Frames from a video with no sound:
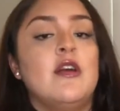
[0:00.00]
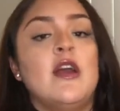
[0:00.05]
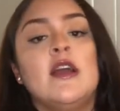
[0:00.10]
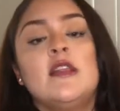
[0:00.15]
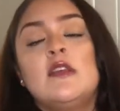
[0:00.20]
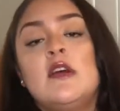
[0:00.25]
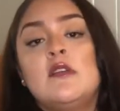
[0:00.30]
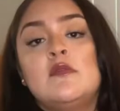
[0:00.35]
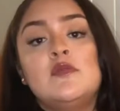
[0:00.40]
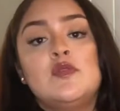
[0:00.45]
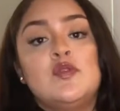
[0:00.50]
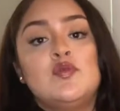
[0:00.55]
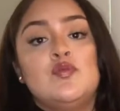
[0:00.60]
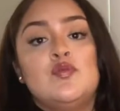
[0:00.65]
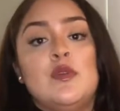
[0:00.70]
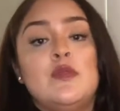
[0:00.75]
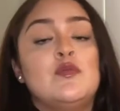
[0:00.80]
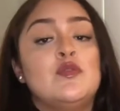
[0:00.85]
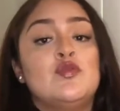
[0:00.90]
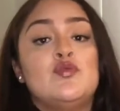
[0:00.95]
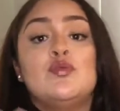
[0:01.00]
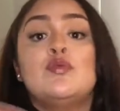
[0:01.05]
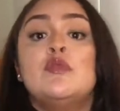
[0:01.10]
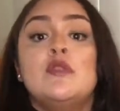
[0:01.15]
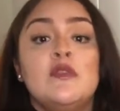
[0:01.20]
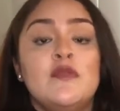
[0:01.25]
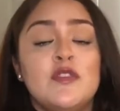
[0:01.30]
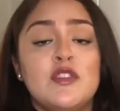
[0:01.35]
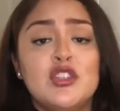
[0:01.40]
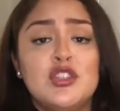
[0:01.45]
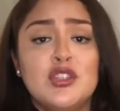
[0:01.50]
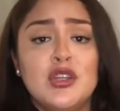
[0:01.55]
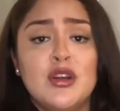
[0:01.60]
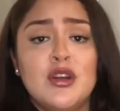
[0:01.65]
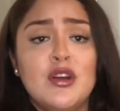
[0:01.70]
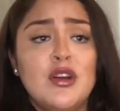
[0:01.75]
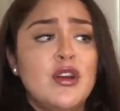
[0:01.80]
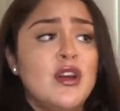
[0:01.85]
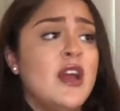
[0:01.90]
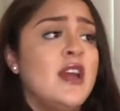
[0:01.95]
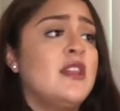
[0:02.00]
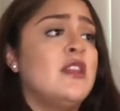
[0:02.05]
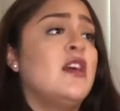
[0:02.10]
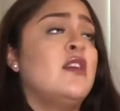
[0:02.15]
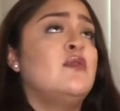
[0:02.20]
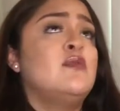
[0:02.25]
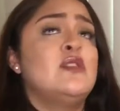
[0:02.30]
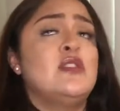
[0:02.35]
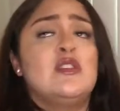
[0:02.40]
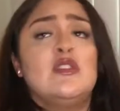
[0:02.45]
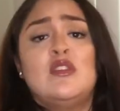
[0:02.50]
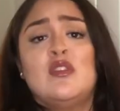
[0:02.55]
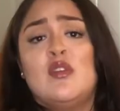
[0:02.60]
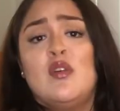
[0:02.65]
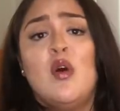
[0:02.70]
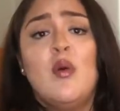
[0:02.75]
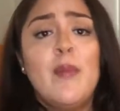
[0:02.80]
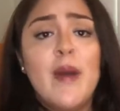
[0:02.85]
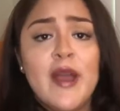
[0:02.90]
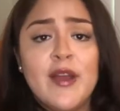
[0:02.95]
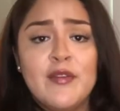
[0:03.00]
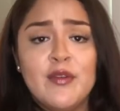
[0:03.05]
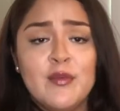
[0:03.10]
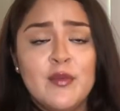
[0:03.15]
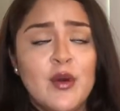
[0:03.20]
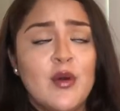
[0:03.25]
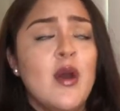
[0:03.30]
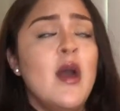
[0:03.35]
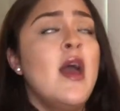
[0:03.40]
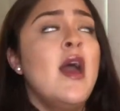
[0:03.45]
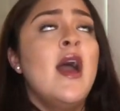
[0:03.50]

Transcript: I thought it was ruined for sure. I thought it wasn't gonna go back from no.